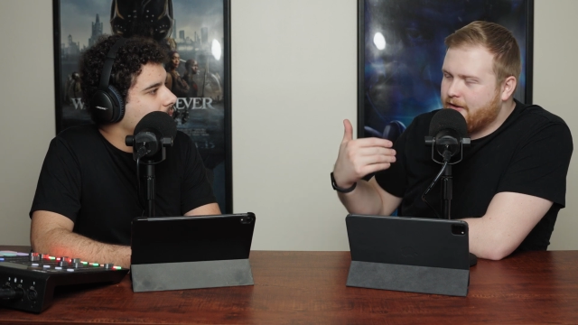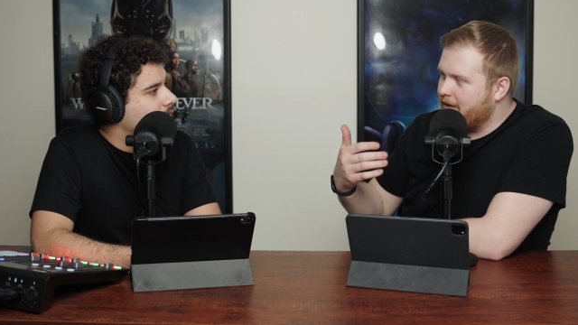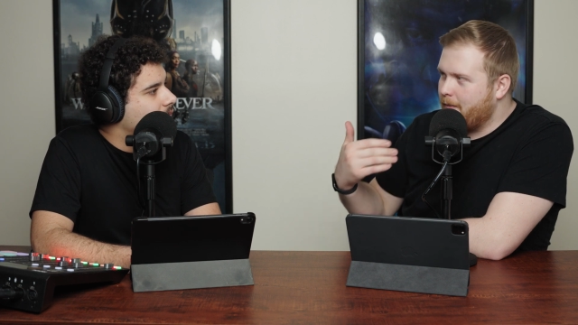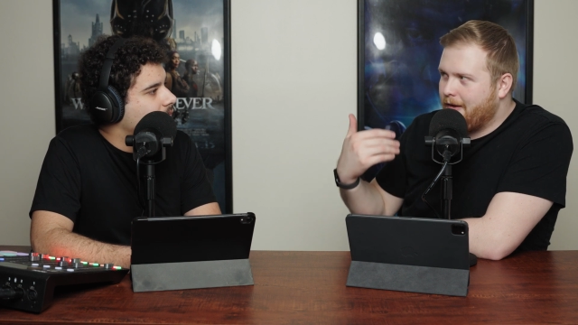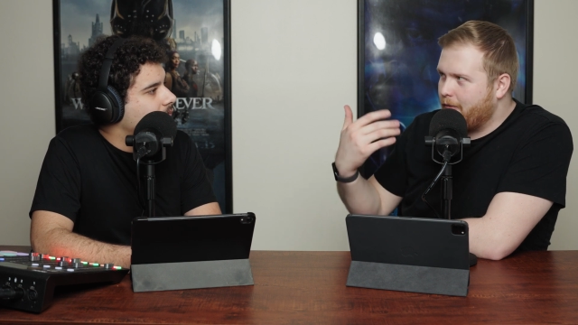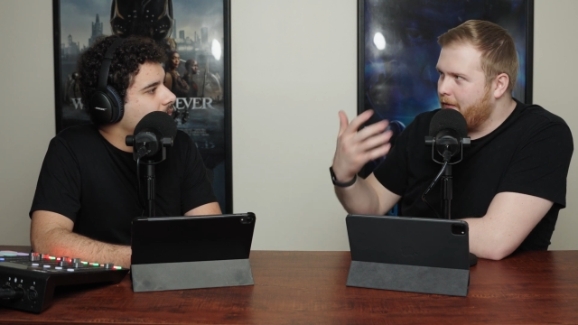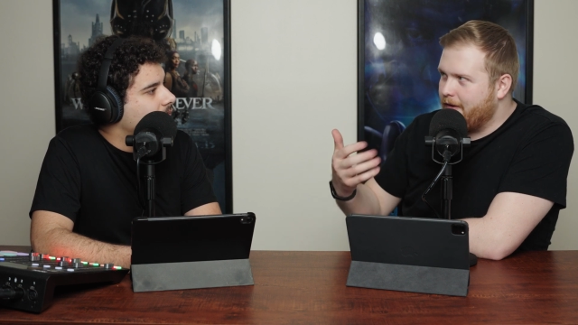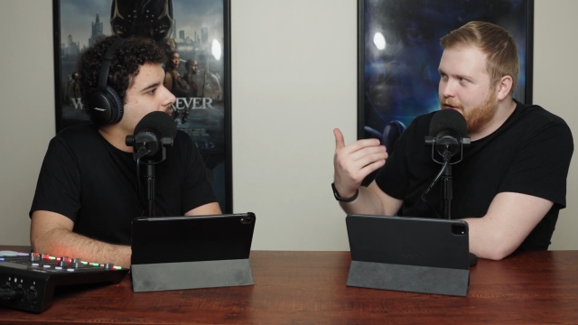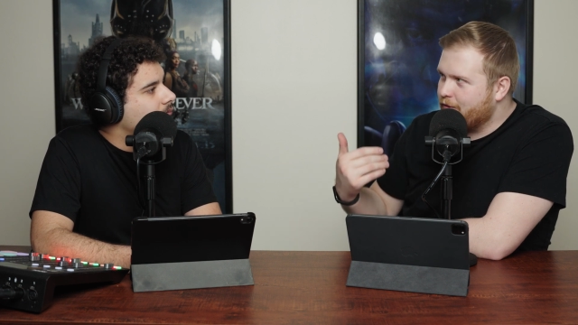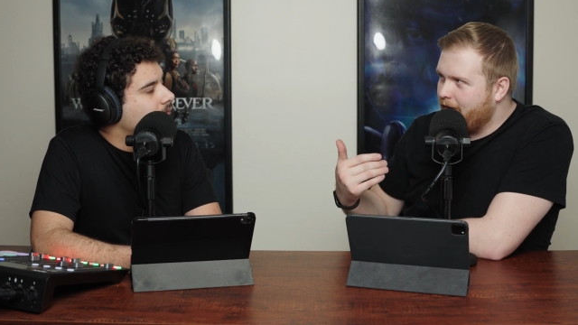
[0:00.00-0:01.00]
Speaker 1: the same like
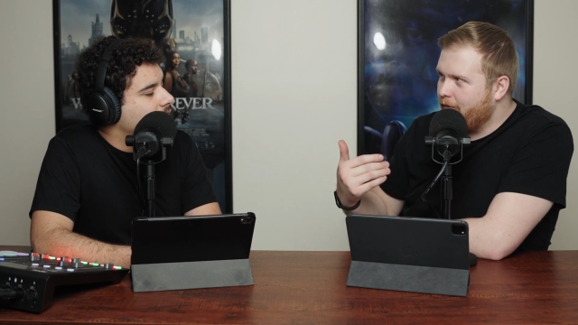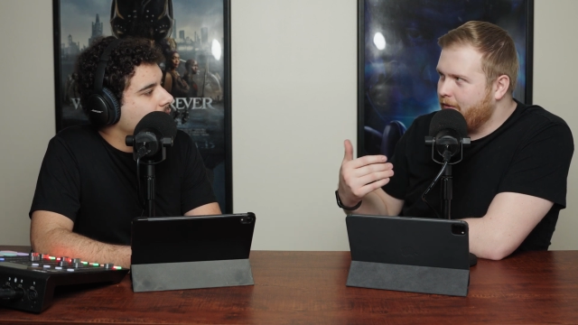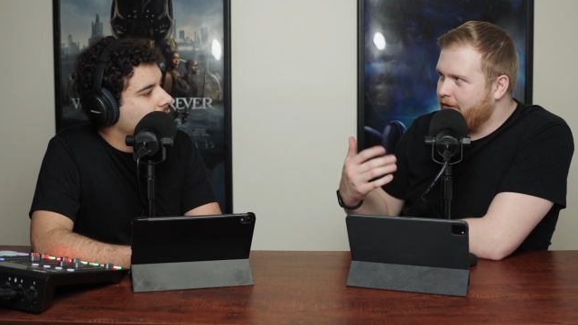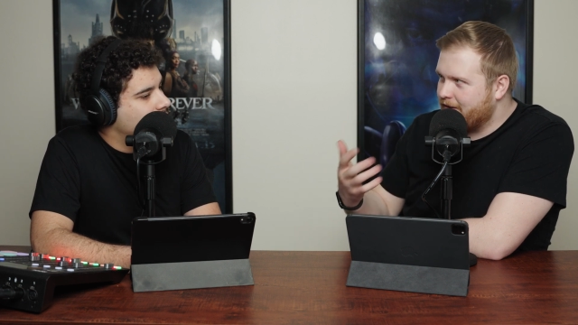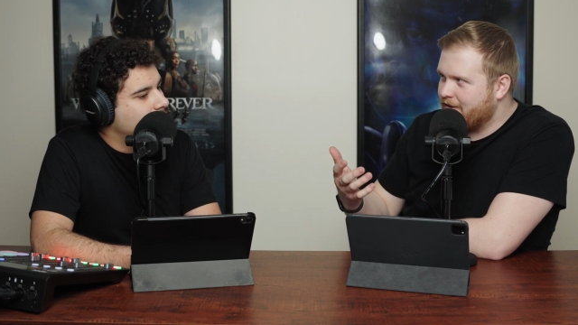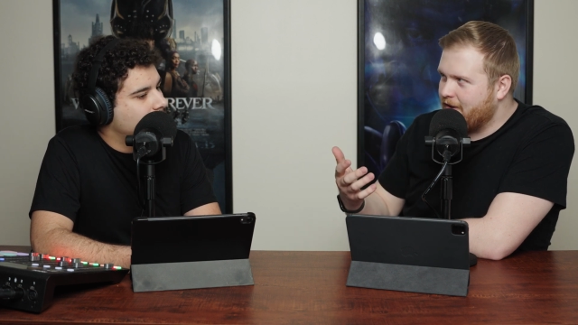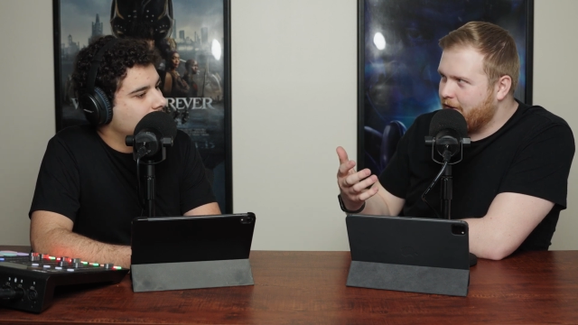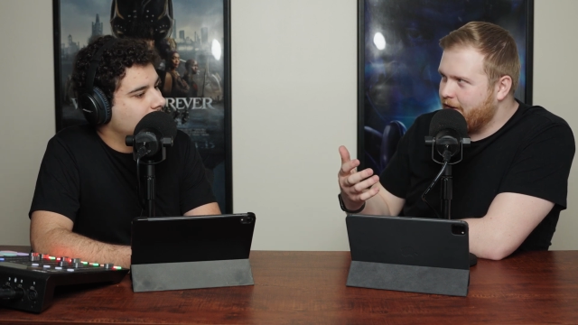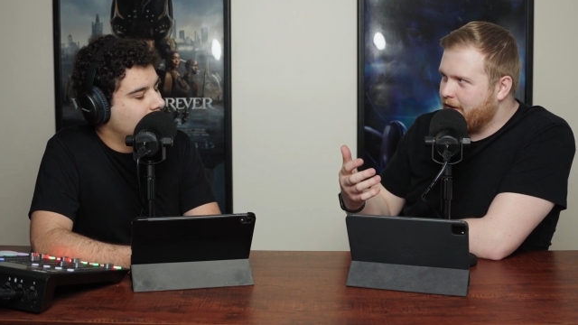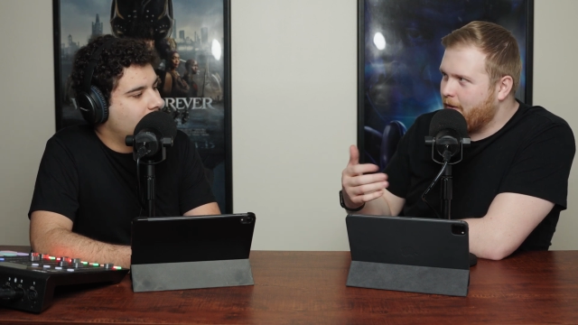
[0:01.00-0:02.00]
revenge level
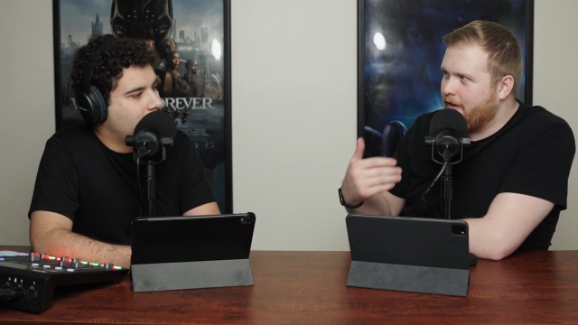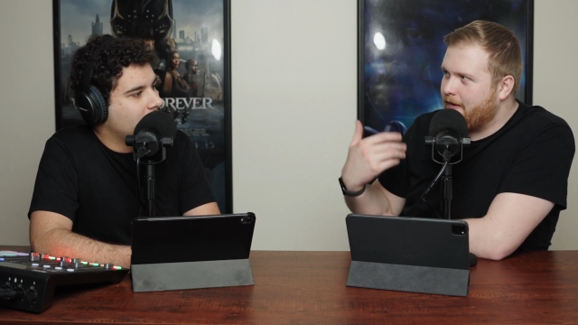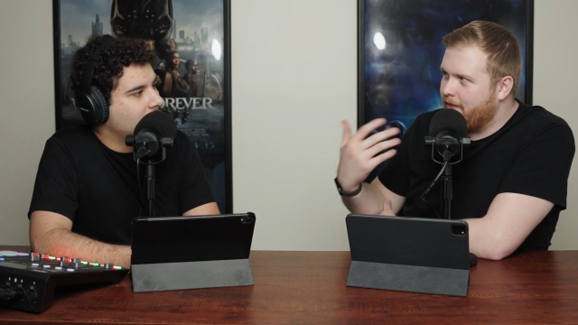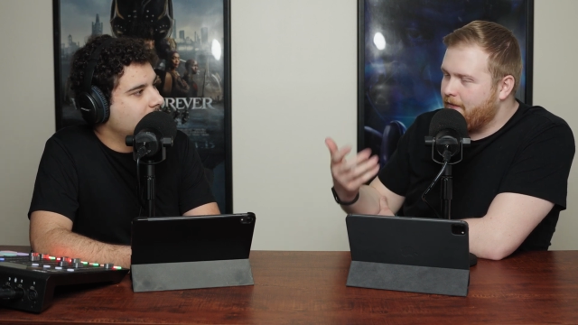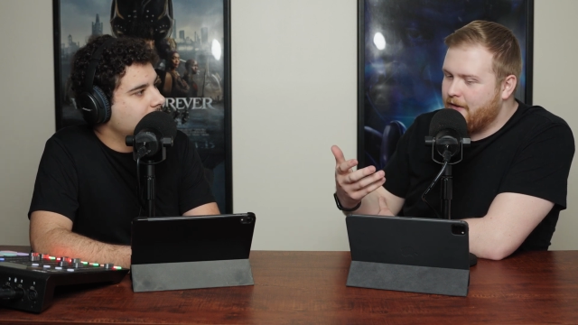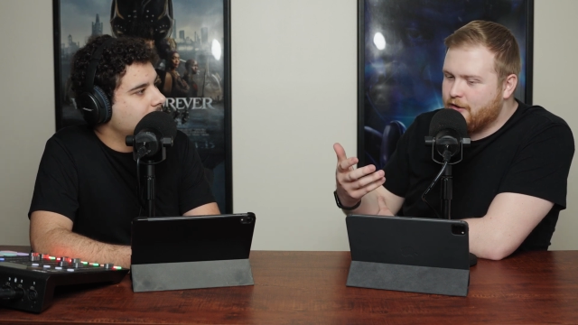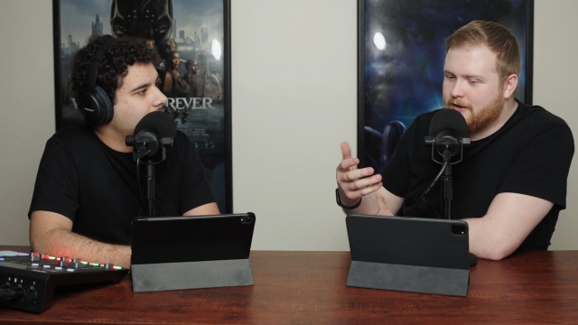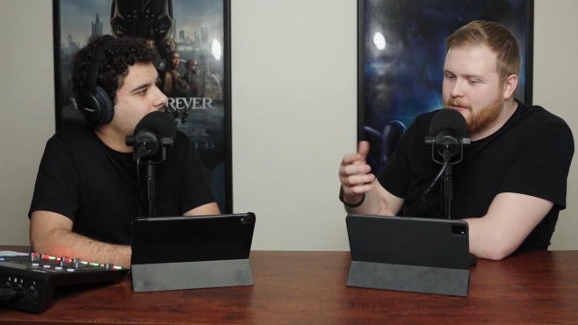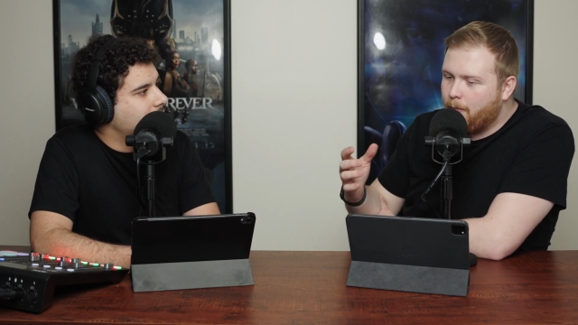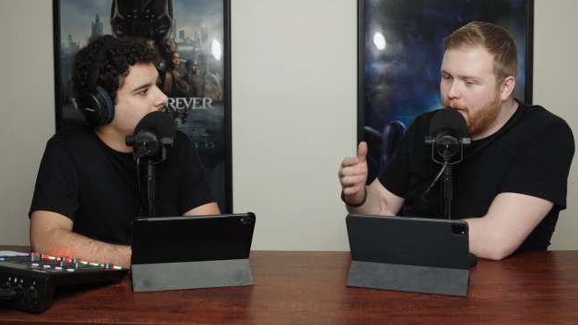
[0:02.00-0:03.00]
necessarily or sure. like
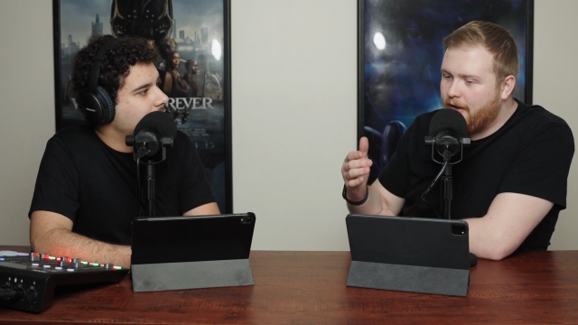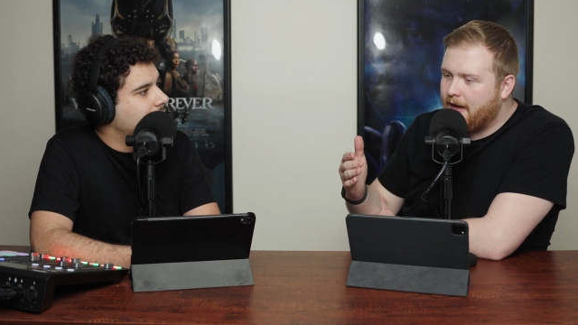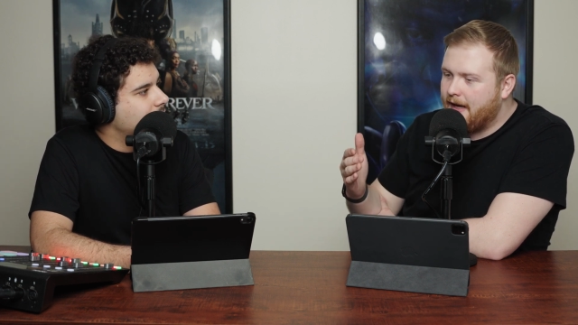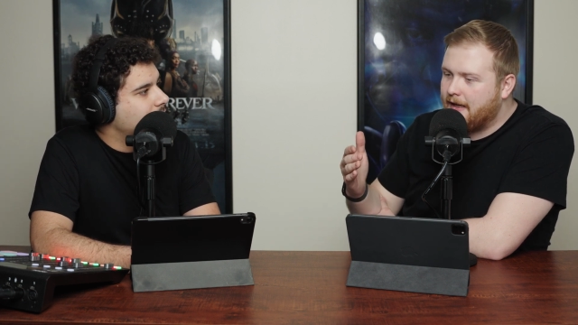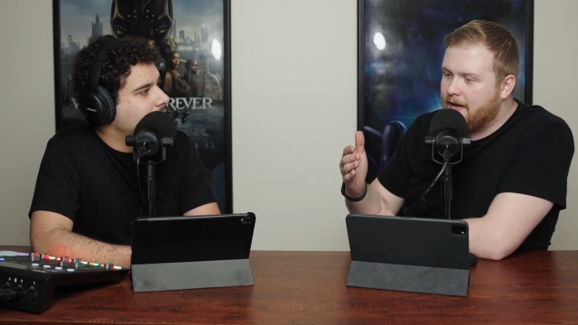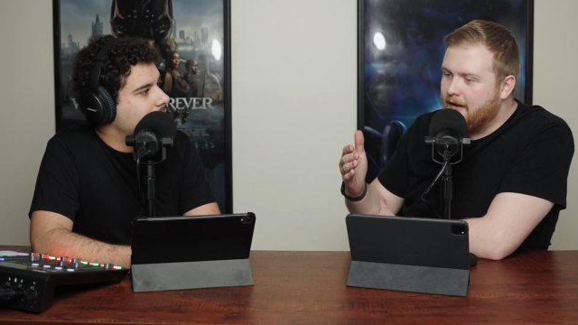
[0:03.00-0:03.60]
vengeance, but like,